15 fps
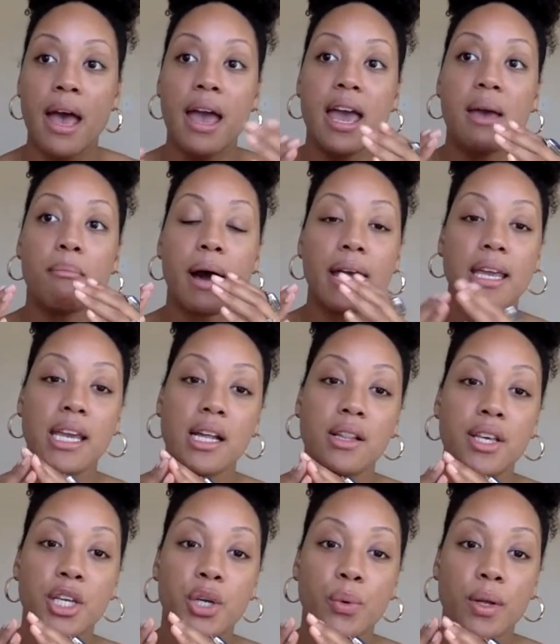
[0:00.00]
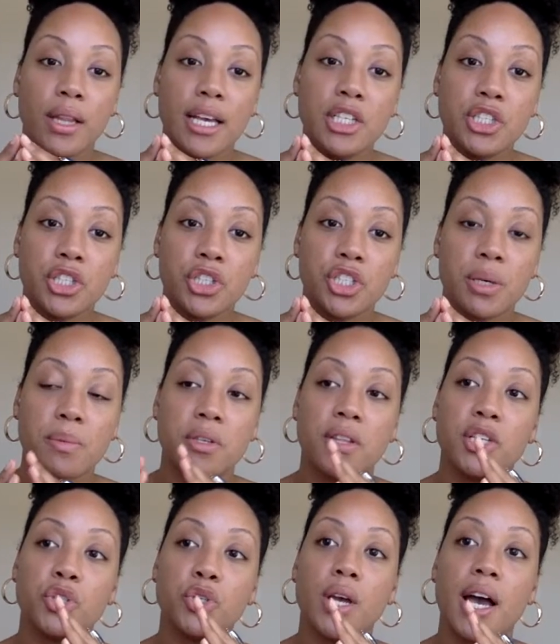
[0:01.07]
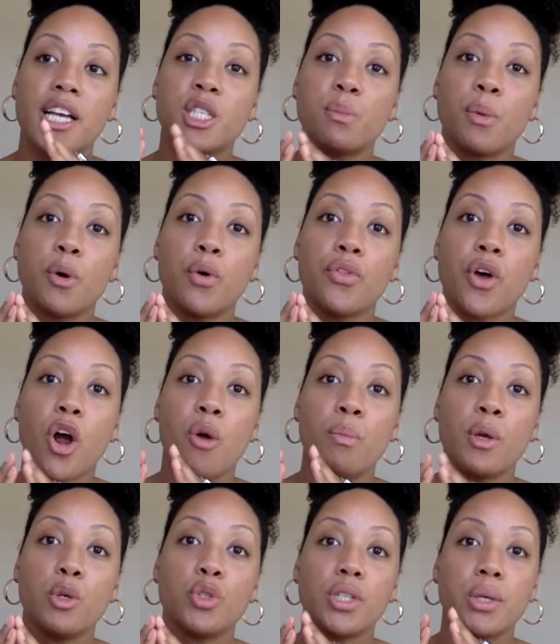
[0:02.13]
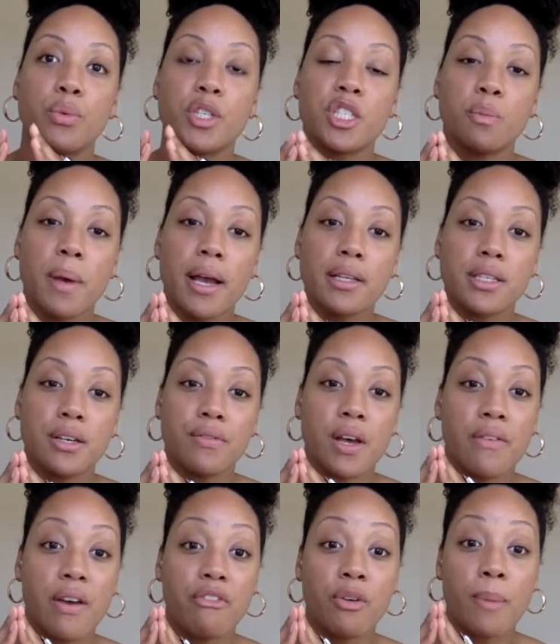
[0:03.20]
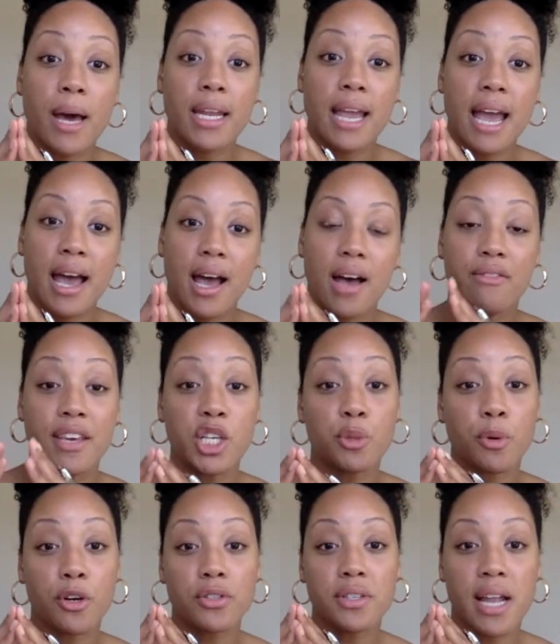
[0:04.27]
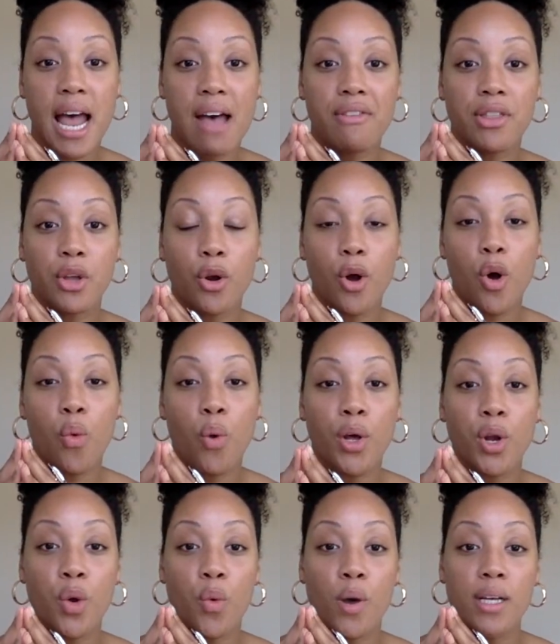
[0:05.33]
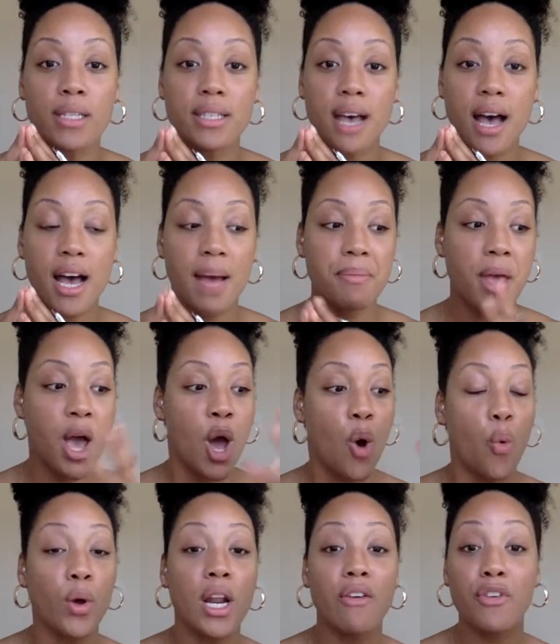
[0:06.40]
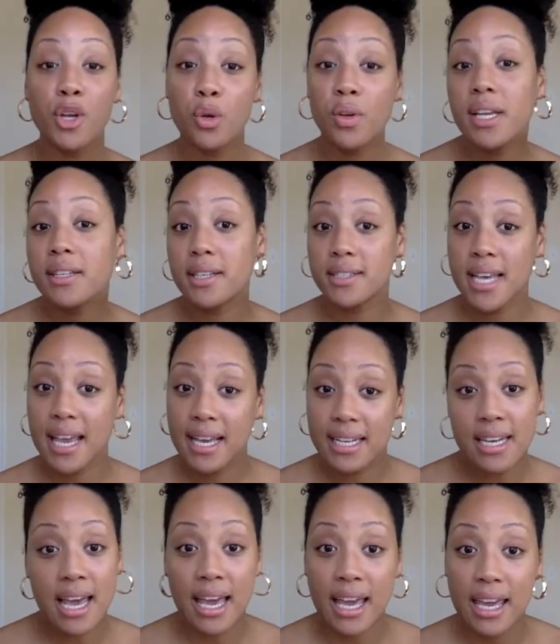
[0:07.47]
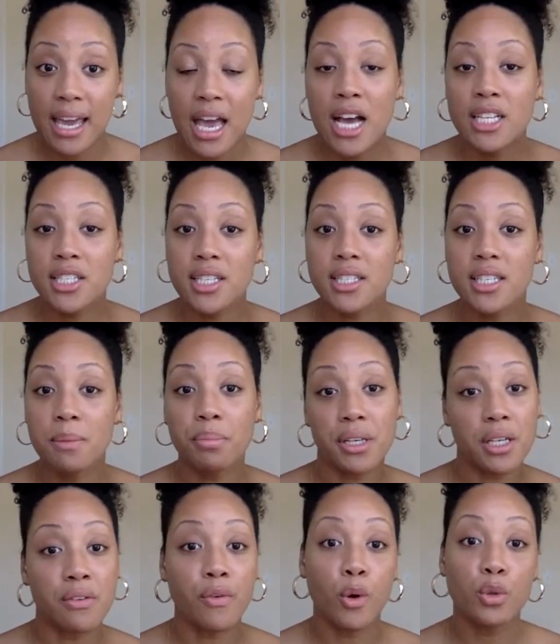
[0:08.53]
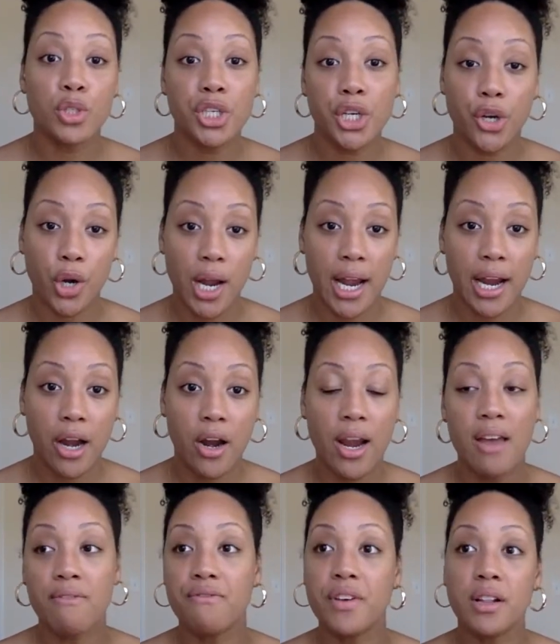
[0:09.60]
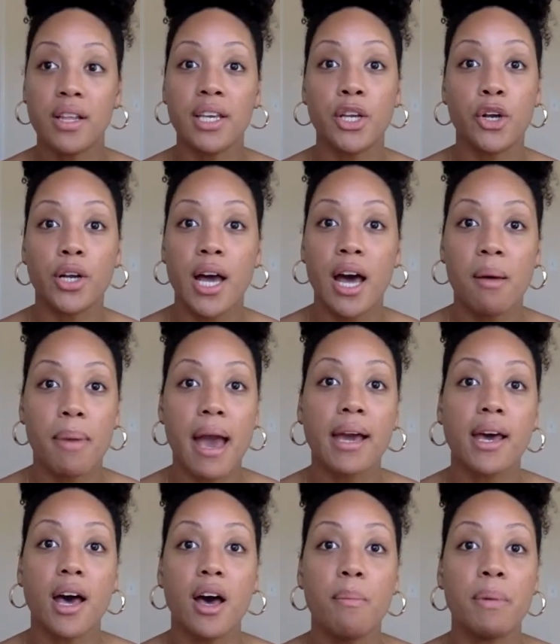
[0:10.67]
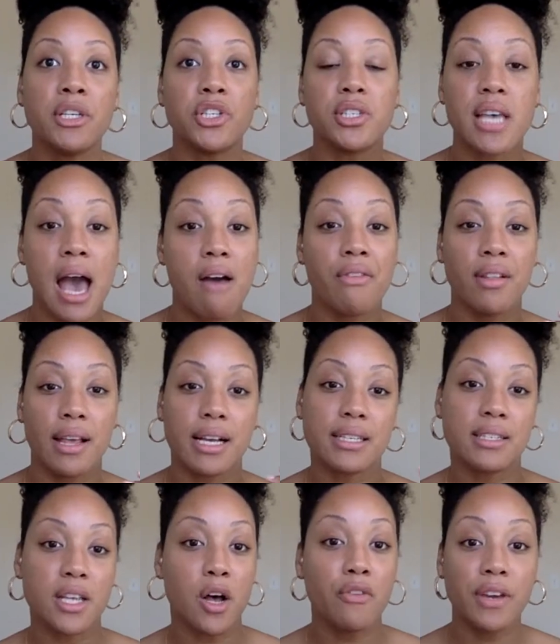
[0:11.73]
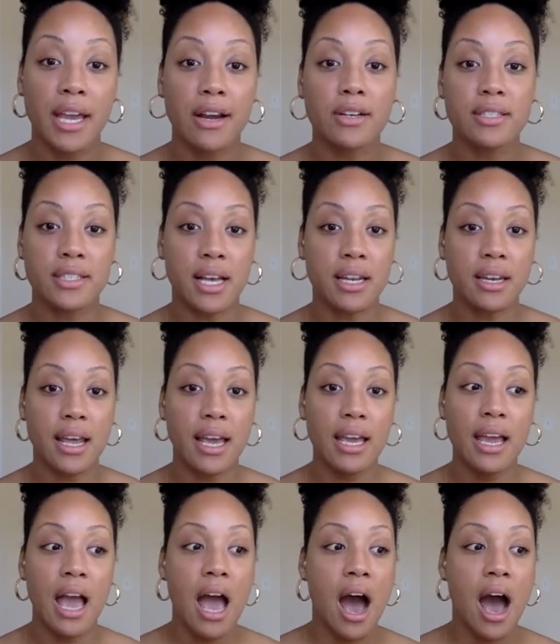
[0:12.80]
And by healing your relationship so that you guys both are mutually respective of everybody, of each person having their own one-on-one time, whenever you need to take a day to simply devote to your hair and filling your cup back up and just having like a self-care Sunday,